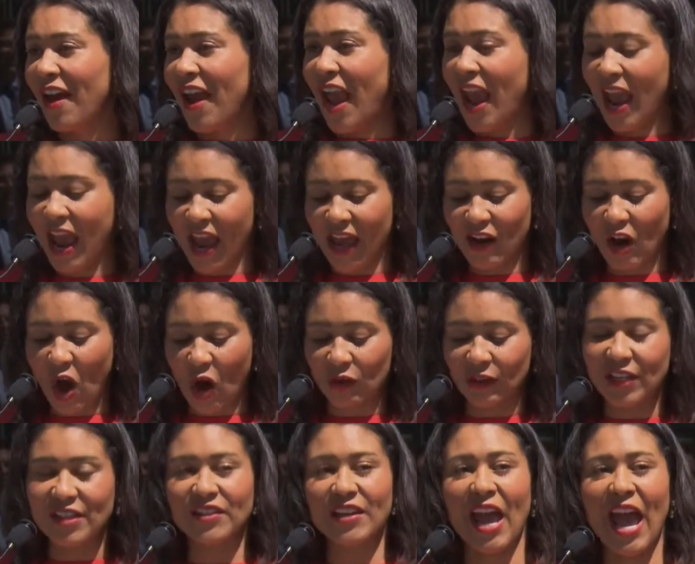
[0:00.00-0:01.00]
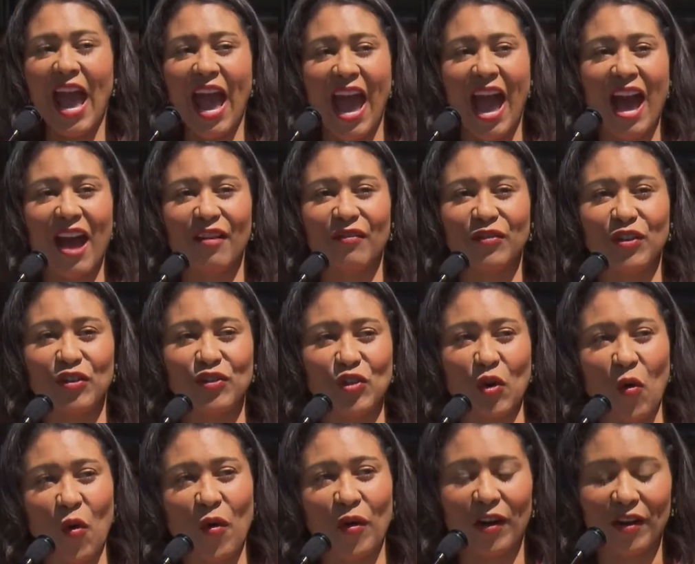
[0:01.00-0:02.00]
and only to have the
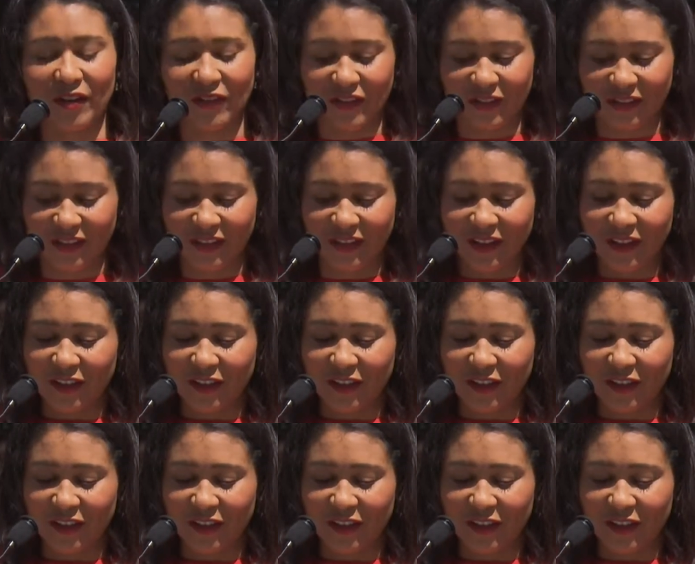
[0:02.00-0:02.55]
doors